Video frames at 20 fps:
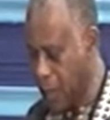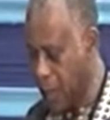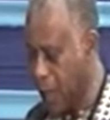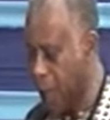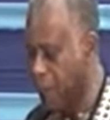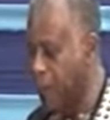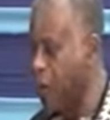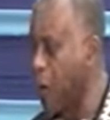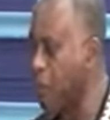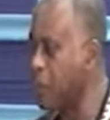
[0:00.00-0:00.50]

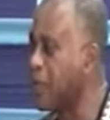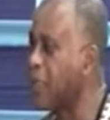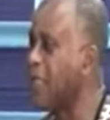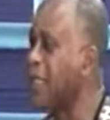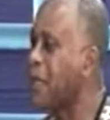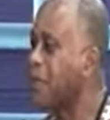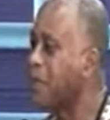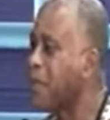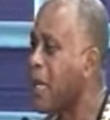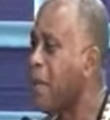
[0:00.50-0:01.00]
from
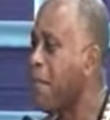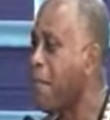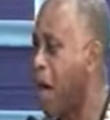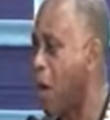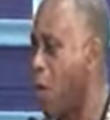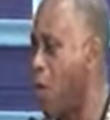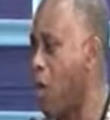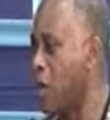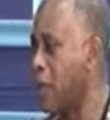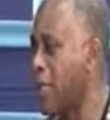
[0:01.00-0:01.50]
September
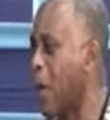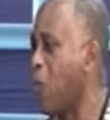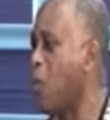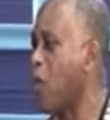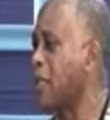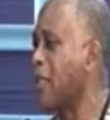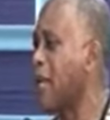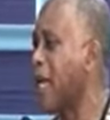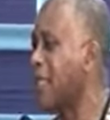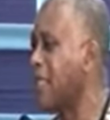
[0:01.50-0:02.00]
1, that
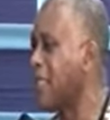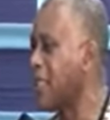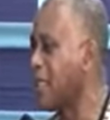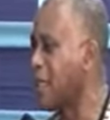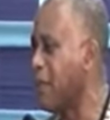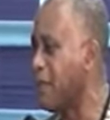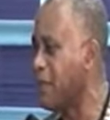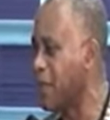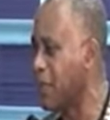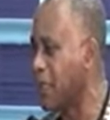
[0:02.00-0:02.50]
was
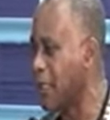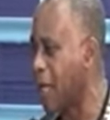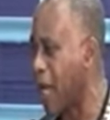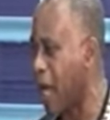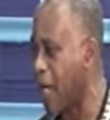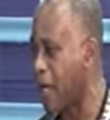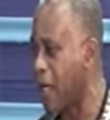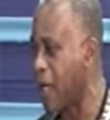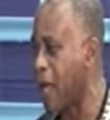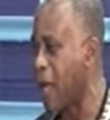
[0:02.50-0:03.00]

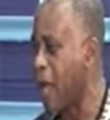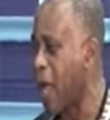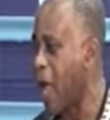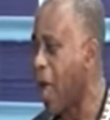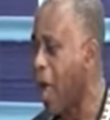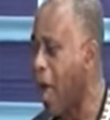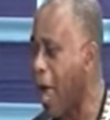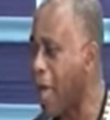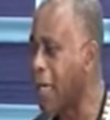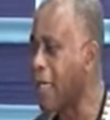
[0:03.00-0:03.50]
1979,
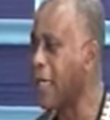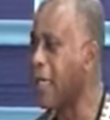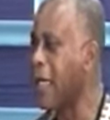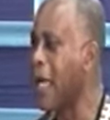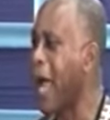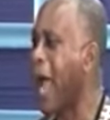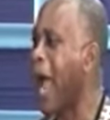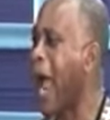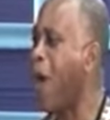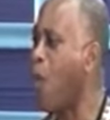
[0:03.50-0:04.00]
and uh,
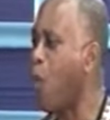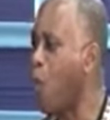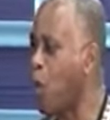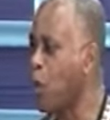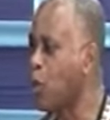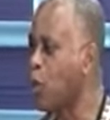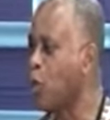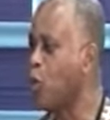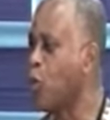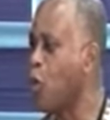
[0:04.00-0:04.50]
I
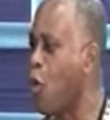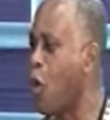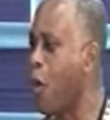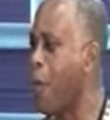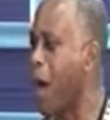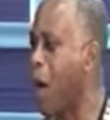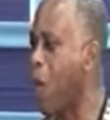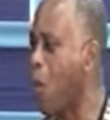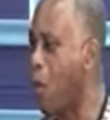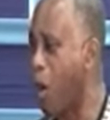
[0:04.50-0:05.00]
want you to come
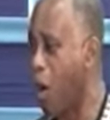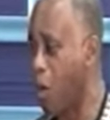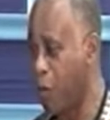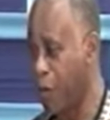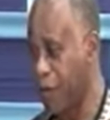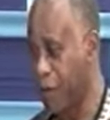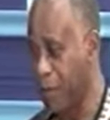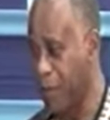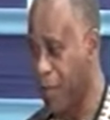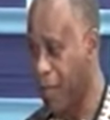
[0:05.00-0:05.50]
and work
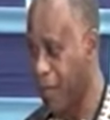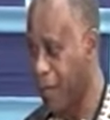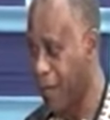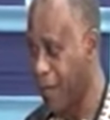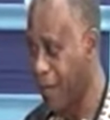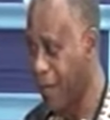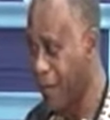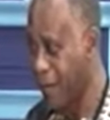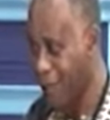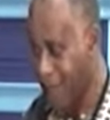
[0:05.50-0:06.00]
with me.
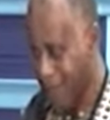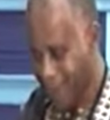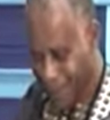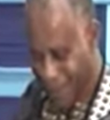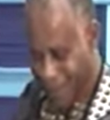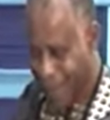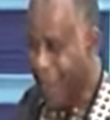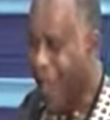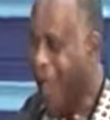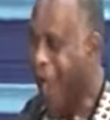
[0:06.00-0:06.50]

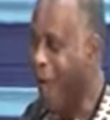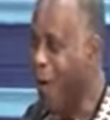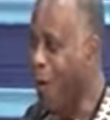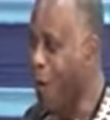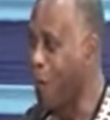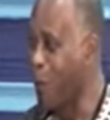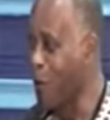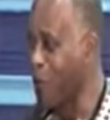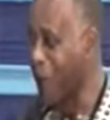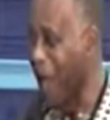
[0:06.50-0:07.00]
I
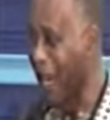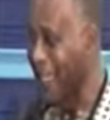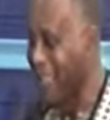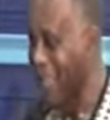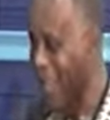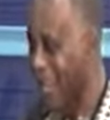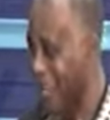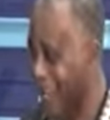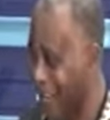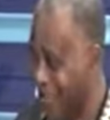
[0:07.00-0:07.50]
opened my
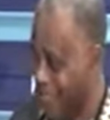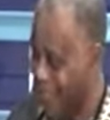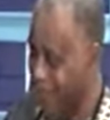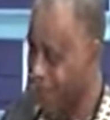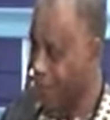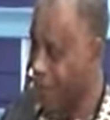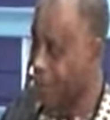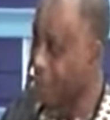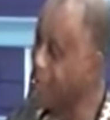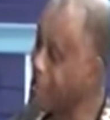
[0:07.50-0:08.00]
diary.
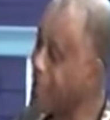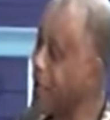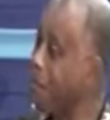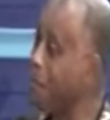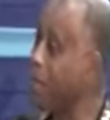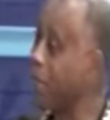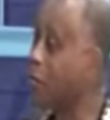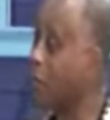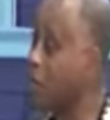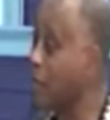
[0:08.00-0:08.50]
He's a
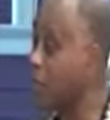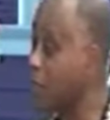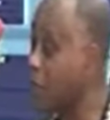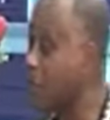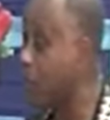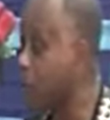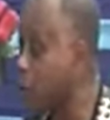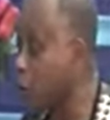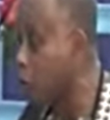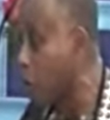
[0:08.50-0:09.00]
Methodist
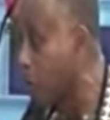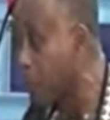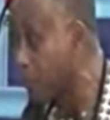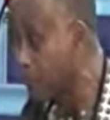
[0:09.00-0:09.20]
bishop.